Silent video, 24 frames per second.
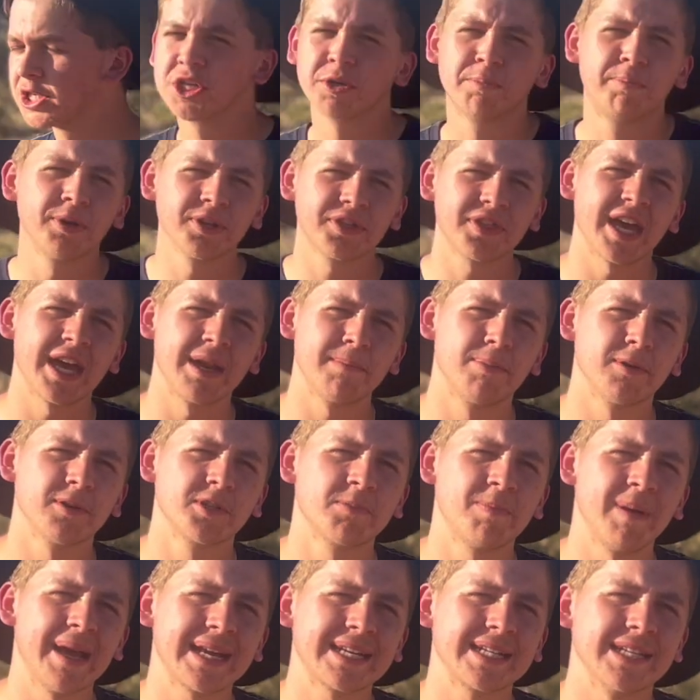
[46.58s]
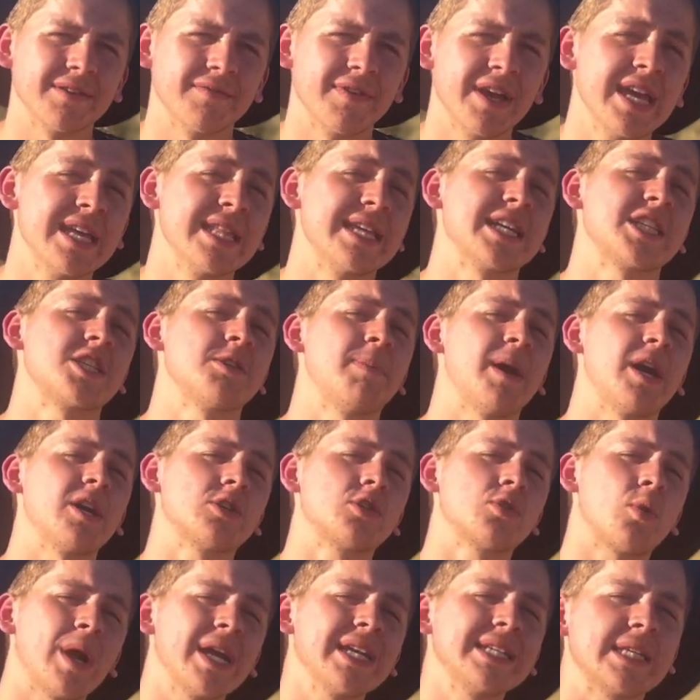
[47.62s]
To put that in perspective, that's about
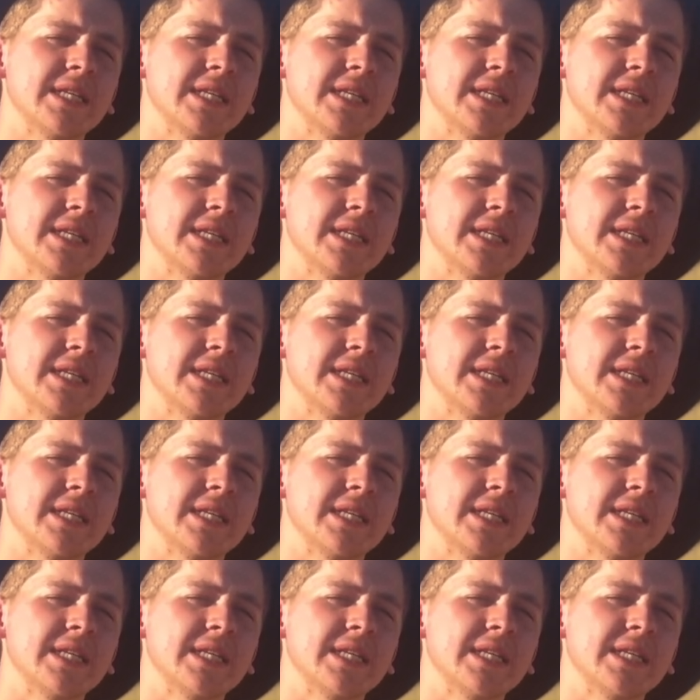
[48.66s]
twice